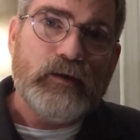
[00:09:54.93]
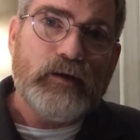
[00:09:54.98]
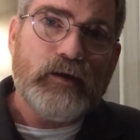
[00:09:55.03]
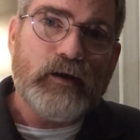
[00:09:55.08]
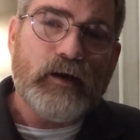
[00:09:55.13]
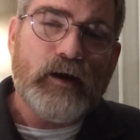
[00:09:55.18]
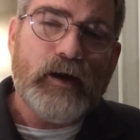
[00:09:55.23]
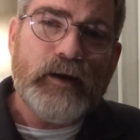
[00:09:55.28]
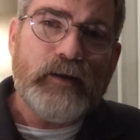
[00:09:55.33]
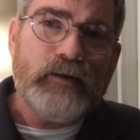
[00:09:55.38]

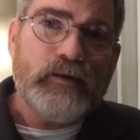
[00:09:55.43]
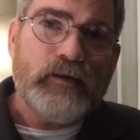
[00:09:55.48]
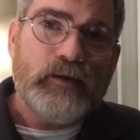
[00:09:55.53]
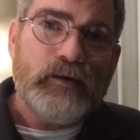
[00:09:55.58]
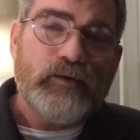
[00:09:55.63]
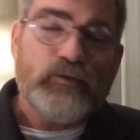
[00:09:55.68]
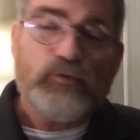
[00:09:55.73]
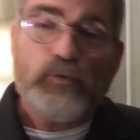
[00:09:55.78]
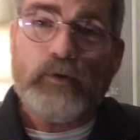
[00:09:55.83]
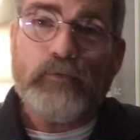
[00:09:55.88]
All right?
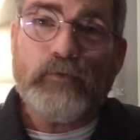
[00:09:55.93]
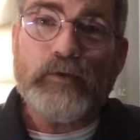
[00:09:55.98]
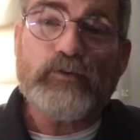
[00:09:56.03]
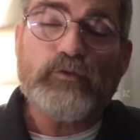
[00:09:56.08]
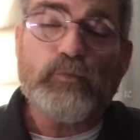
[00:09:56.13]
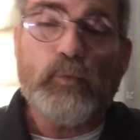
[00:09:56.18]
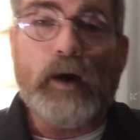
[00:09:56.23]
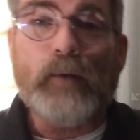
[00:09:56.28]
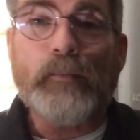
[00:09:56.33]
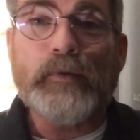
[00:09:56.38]
It's one
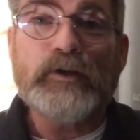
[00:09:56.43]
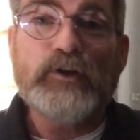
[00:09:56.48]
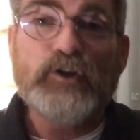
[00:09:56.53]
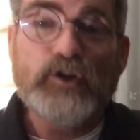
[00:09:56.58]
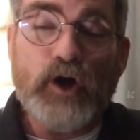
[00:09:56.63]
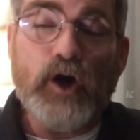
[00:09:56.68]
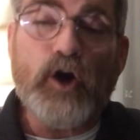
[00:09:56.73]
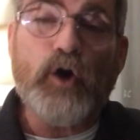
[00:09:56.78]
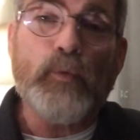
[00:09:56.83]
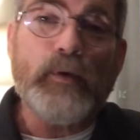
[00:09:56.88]
reason why we
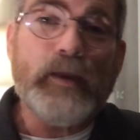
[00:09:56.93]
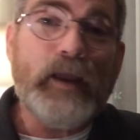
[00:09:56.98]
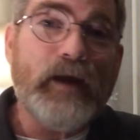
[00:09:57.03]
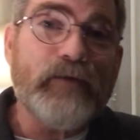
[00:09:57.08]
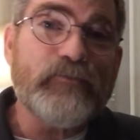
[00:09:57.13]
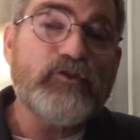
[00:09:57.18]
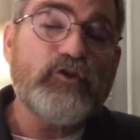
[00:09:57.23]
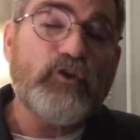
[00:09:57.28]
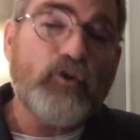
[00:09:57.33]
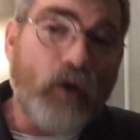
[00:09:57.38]
know we
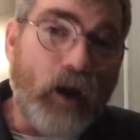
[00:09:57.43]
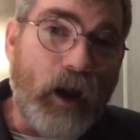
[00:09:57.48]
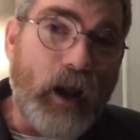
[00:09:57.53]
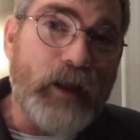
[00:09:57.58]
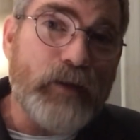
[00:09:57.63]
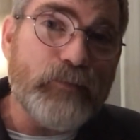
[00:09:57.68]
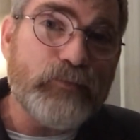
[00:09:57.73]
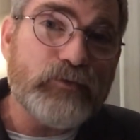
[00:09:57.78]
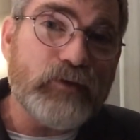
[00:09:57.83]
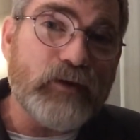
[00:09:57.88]
have
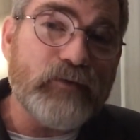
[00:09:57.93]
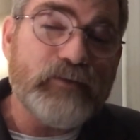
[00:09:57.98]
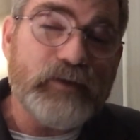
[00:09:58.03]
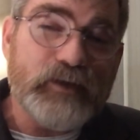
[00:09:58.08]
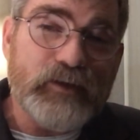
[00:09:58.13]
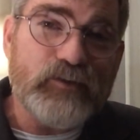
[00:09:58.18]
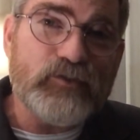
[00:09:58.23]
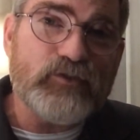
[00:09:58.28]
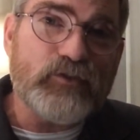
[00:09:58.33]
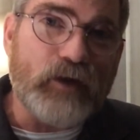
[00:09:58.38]
tribes of
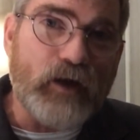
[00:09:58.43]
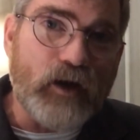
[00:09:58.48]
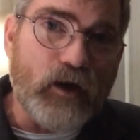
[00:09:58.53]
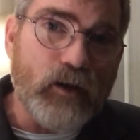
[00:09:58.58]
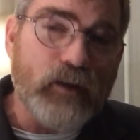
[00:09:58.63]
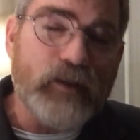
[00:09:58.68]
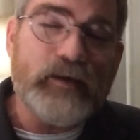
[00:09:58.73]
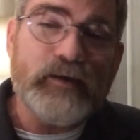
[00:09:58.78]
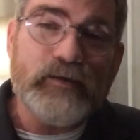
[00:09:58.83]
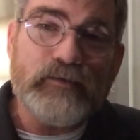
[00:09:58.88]

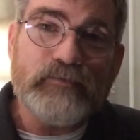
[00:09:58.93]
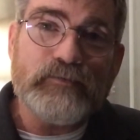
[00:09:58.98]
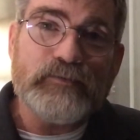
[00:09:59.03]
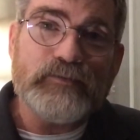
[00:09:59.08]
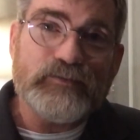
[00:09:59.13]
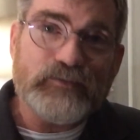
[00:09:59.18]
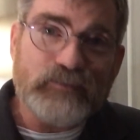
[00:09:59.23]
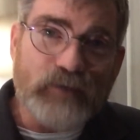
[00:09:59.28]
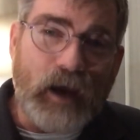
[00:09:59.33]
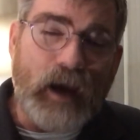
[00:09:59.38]
Israel
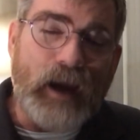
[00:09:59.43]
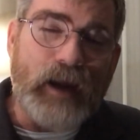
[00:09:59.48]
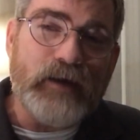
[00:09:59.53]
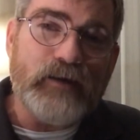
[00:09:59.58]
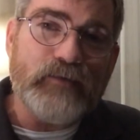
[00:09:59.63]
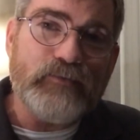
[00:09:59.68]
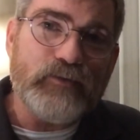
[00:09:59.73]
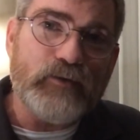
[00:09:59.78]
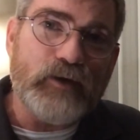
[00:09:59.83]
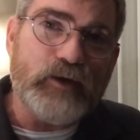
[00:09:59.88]

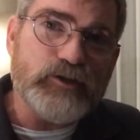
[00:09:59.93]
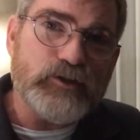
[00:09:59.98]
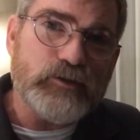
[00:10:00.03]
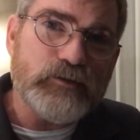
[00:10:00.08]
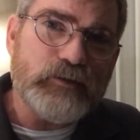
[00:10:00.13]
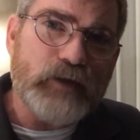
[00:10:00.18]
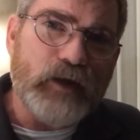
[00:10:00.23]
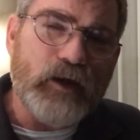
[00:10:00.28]
inside of the Russian